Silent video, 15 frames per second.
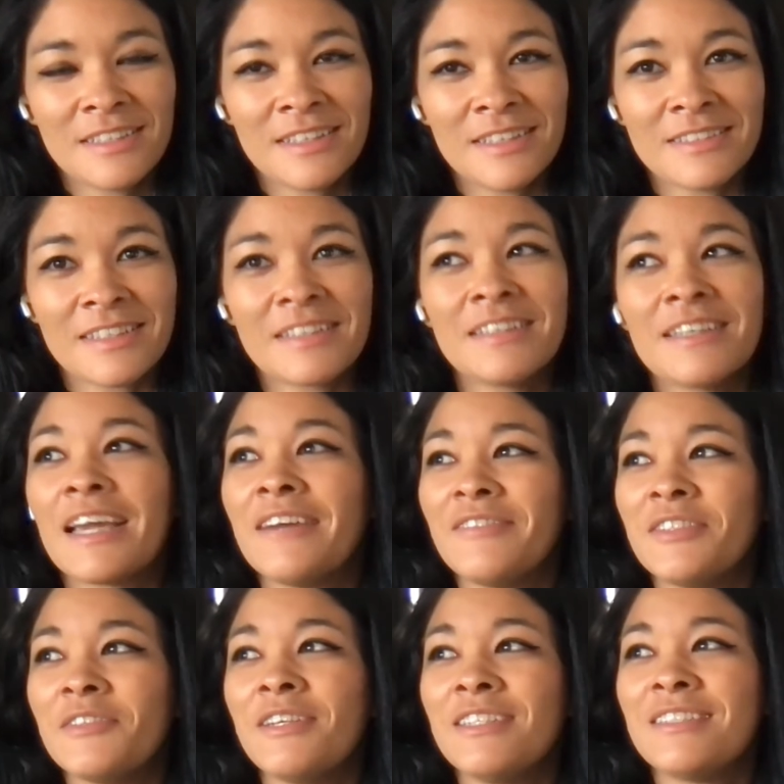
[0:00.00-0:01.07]
as I think
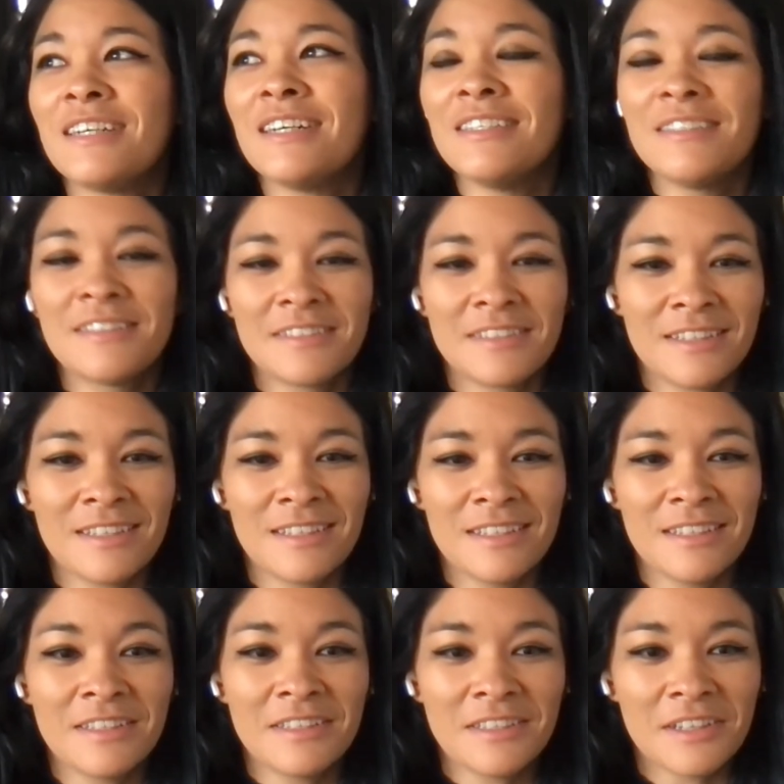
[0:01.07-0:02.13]
everyone does,
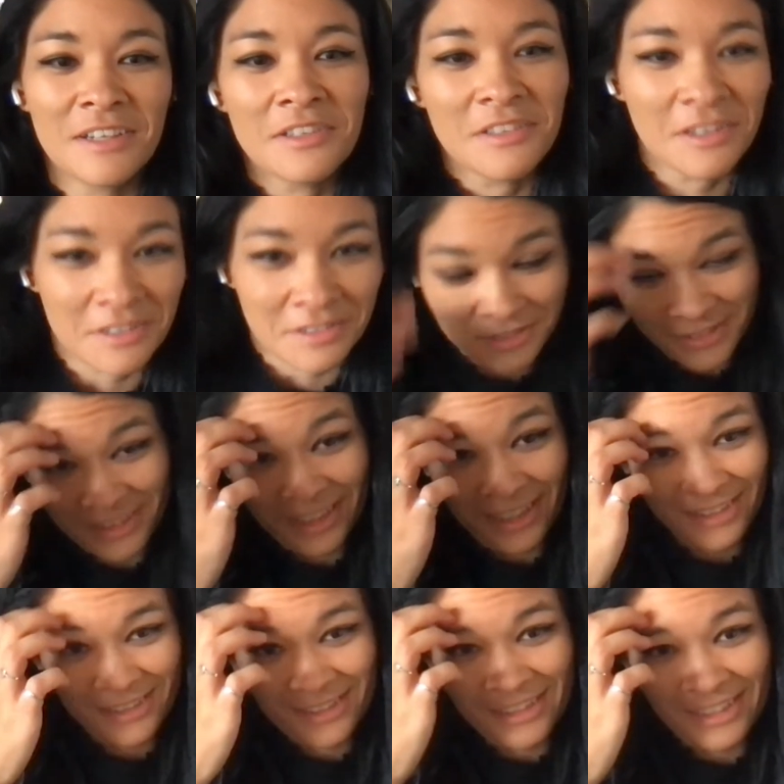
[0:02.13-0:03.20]
local
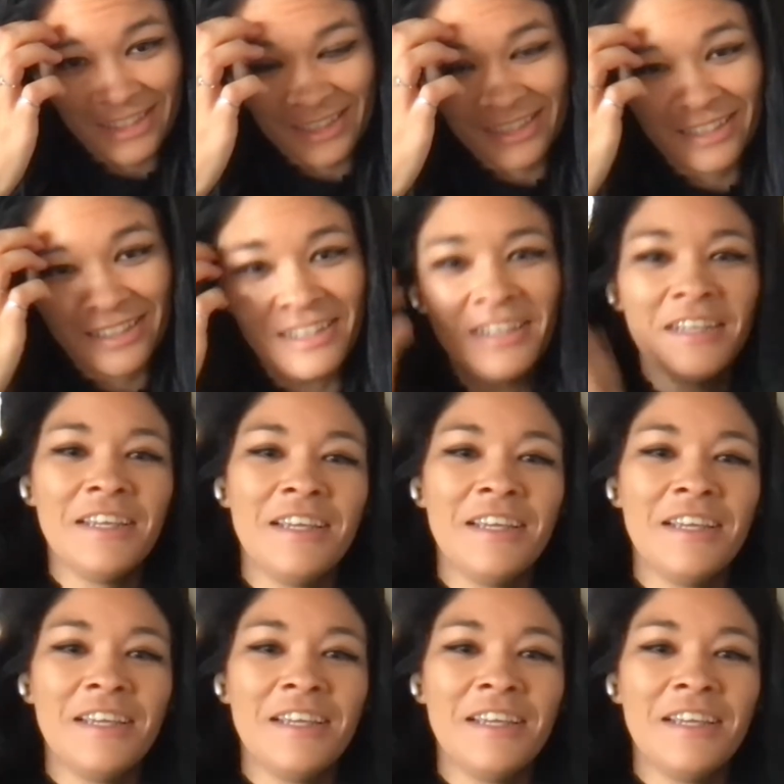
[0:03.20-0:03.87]
site sitting